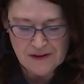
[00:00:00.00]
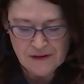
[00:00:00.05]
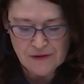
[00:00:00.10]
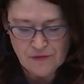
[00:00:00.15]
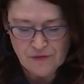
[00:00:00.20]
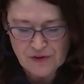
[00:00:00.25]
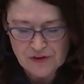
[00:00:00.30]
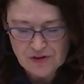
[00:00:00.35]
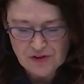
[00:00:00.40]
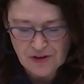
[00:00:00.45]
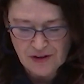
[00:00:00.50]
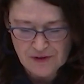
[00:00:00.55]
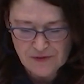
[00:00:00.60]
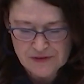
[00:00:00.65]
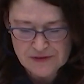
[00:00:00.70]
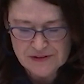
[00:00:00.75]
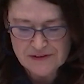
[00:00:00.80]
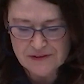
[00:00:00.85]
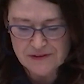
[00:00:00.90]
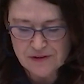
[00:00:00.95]
Fish
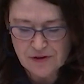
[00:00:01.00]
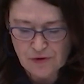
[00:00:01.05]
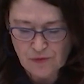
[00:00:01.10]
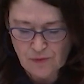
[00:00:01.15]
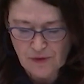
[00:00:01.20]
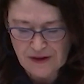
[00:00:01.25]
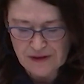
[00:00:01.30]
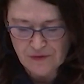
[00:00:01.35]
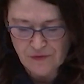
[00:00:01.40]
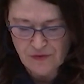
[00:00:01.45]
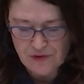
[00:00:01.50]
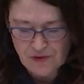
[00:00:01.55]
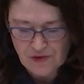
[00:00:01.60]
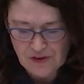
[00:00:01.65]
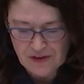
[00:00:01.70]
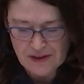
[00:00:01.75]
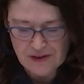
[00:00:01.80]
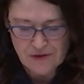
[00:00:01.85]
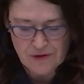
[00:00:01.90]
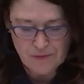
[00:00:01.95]
harvesters who run
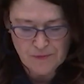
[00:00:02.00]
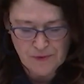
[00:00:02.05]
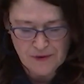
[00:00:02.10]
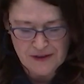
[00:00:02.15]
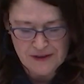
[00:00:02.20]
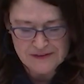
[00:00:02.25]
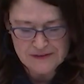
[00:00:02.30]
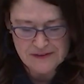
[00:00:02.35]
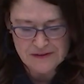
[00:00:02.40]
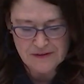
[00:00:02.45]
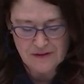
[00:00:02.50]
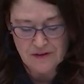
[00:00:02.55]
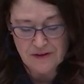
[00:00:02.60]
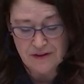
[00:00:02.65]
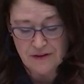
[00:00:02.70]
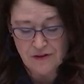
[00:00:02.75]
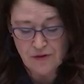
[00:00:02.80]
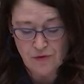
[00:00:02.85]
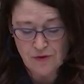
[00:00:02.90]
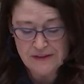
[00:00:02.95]
fishing enterprises are
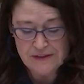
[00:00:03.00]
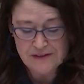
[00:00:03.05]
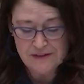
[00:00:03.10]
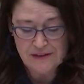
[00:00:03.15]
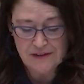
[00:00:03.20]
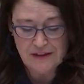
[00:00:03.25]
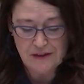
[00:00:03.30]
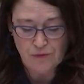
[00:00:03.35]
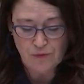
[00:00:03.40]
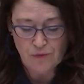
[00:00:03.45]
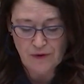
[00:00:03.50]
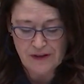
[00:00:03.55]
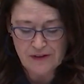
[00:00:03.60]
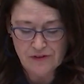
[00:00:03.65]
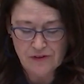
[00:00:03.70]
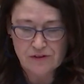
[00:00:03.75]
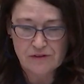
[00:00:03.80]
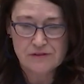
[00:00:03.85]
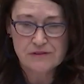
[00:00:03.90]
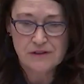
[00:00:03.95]
increasingly
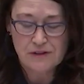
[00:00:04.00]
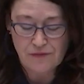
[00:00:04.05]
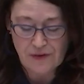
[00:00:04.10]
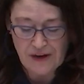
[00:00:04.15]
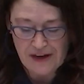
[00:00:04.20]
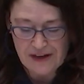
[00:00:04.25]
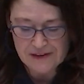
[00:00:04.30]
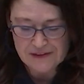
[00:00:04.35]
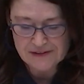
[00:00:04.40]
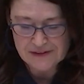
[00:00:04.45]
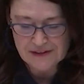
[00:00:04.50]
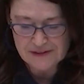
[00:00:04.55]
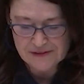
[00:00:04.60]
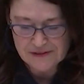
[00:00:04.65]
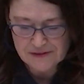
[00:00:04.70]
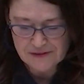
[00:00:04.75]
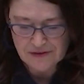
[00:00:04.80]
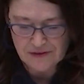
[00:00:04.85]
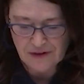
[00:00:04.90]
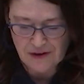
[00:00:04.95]
renters of
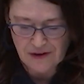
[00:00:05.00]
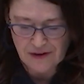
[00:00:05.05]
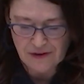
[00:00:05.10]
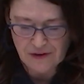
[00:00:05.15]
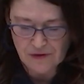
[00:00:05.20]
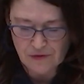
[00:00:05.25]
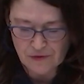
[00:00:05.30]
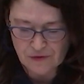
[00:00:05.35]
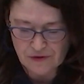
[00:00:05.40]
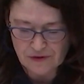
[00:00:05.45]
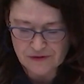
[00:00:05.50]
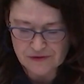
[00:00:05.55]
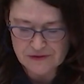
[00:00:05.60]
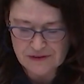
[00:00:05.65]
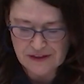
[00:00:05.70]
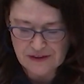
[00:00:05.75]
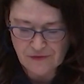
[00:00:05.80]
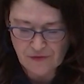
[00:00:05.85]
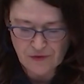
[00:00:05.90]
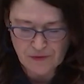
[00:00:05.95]
access, not owners,
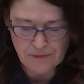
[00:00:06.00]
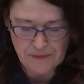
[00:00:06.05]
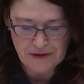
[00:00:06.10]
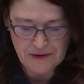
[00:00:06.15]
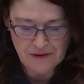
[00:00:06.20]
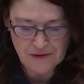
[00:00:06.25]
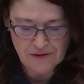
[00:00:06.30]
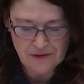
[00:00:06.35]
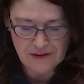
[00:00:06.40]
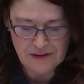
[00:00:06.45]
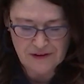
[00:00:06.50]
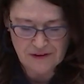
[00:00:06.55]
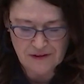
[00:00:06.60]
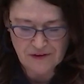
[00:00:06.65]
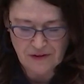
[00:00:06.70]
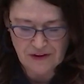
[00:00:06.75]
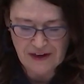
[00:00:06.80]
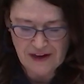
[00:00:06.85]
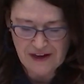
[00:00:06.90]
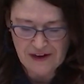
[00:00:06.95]
and from year to year
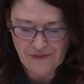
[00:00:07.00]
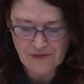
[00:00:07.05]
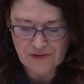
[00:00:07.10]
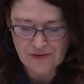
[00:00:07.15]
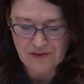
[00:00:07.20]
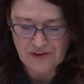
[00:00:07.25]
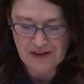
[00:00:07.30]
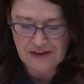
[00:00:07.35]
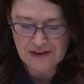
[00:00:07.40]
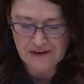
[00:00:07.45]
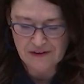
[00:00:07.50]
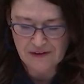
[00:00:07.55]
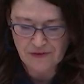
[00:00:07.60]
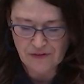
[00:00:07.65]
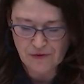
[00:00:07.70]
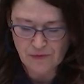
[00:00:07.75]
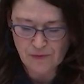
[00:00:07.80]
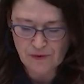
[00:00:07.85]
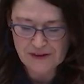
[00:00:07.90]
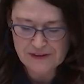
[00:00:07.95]
they have to take on
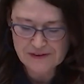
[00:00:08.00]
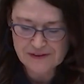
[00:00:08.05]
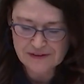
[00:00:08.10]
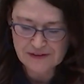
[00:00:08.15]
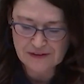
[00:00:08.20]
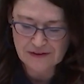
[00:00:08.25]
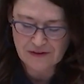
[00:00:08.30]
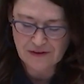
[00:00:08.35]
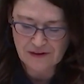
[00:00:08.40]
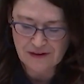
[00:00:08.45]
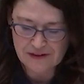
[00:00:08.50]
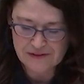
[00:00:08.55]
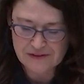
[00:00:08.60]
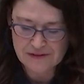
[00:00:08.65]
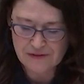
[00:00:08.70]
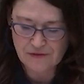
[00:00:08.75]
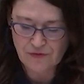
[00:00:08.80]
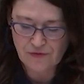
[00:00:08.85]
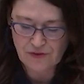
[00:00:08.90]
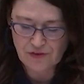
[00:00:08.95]
the risk and
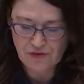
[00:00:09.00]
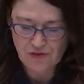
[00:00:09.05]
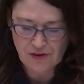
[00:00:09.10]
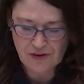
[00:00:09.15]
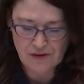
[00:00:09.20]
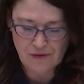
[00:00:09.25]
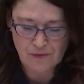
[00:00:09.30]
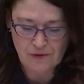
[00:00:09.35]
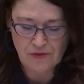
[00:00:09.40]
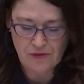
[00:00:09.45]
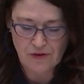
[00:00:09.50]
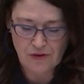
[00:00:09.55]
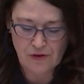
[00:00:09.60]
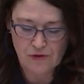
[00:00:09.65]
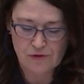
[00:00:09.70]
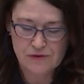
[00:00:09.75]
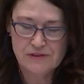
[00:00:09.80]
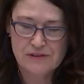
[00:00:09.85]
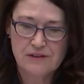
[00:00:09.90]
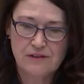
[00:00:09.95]
cost of fishing with
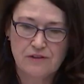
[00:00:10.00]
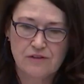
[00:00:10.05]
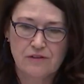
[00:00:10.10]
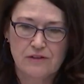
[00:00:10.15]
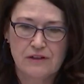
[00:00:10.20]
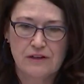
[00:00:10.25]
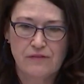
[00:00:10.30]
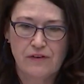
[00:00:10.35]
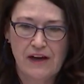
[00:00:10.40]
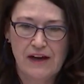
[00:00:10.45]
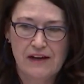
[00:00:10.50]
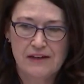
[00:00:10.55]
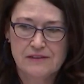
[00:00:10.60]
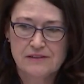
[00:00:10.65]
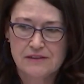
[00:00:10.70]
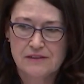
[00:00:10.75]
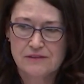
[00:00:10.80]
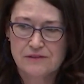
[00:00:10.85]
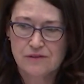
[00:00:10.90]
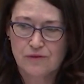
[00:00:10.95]
no security of
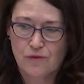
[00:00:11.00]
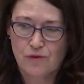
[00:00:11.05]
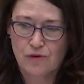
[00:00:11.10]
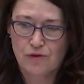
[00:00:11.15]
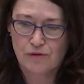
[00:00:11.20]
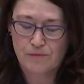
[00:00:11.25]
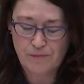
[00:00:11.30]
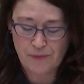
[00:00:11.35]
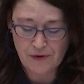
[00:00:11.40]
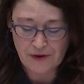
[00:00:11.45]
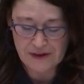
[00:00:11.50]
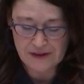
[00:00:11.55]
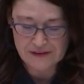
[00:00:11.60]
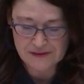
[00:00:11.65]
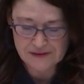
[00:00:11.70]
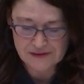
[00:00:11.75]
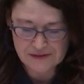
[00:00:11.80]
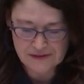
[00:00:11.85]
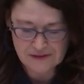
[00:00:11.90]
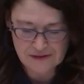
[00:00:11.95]
access or
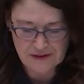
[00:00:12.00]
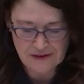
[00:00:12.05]
price.